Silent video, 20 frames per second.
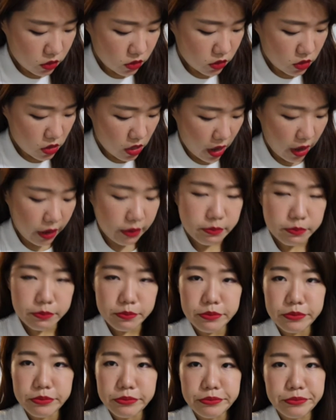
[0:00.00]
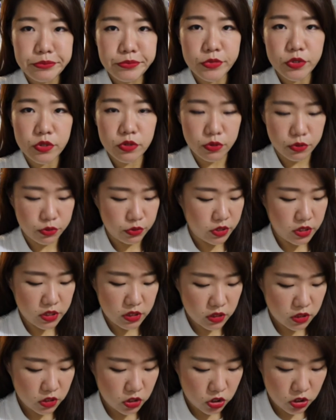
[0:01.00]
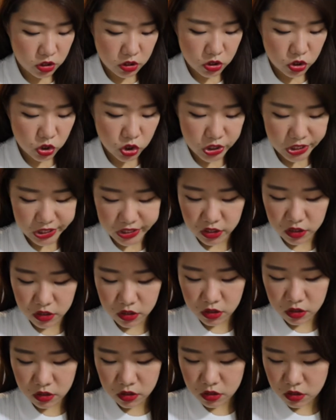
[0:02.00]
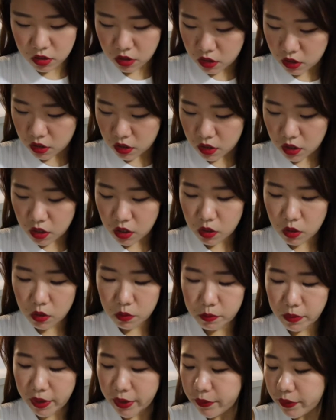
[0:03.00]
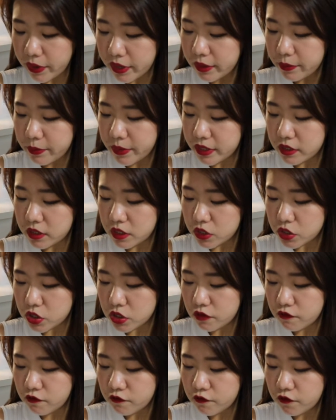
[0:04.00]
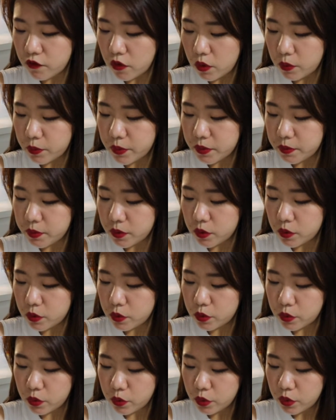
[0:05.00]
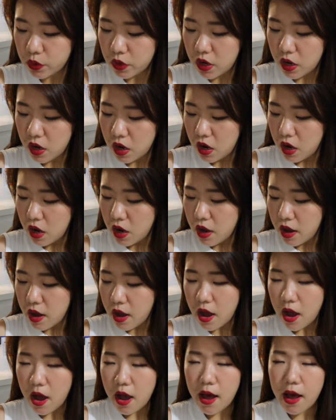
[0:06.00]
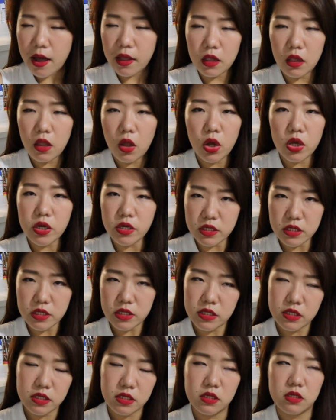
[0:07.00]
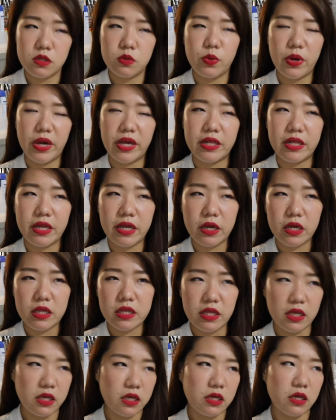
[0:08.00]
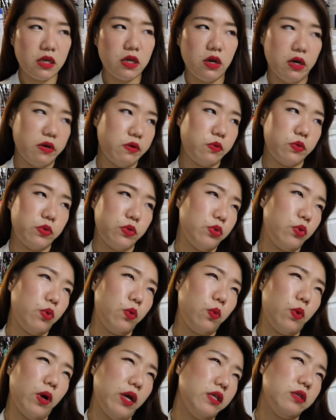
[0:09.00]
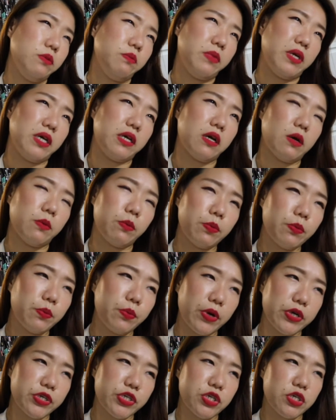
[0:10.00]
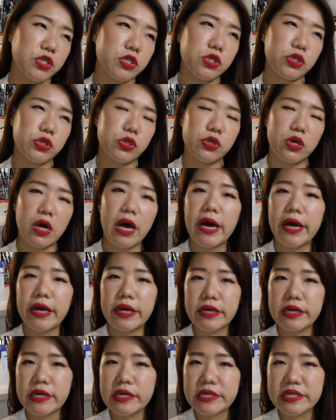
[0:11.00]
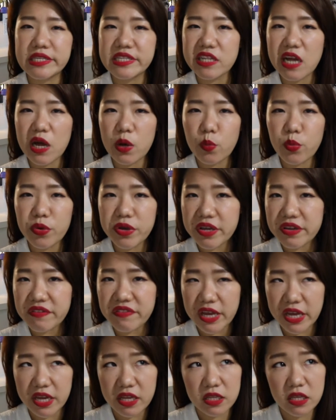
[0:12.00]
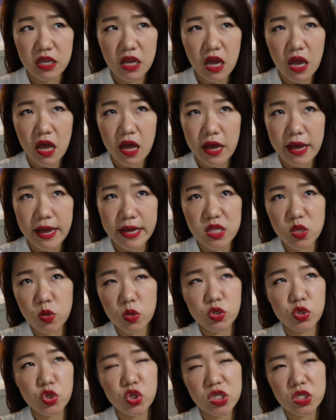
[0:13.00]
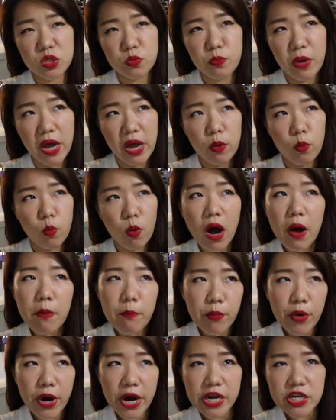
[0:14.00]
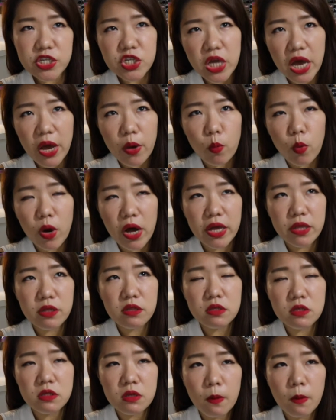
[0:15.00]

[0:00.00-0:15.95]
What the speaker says: yeah, so this is just my recommendation for people who are lost when they thinking of what makeup brushes should I start with, and I don't want to just buy one brush. I want